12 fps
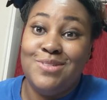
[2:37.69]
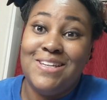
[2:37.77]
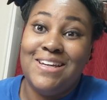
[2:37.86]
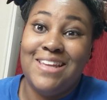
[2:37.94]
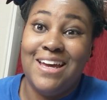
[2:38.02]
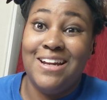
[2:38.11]

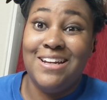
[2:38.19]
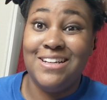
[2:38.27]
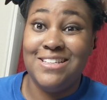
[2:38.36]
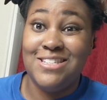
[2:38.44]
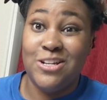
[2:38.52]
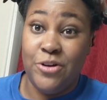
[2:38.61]
Take that into
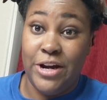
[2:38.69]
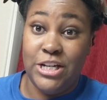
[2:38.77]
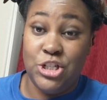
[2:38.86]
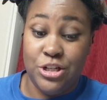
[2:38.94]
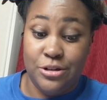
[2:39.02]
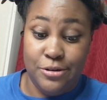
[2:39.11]

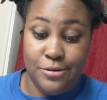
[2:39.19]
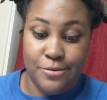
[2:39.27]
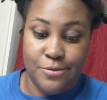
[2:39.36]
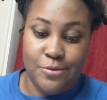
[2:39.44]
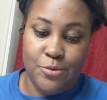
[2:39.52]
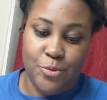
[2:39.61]
consideration
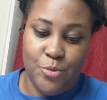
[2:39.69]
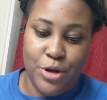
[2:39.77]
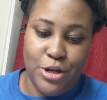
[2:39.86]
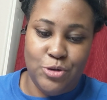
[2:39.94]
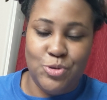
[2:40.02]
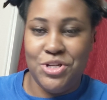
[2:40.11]

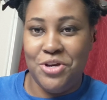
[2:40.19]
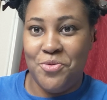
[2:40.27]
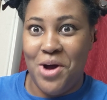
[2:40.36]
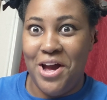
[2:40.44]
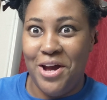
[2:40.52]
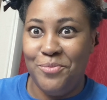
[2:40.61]
when you see
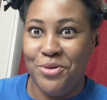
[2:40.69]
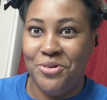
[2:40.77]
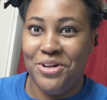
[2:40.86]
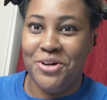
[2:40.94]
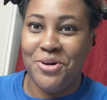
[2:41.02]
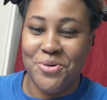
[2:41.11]
why I'm
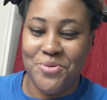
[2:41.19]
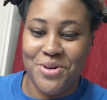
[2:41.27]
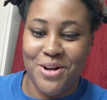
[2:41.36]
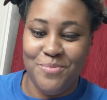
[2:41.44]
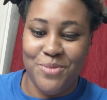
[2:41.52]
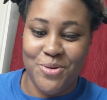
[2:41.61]
doing
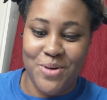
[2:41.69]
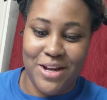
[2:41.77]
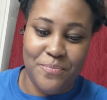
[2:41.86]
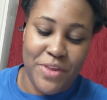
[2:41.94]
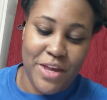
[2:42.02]
what I'm doing.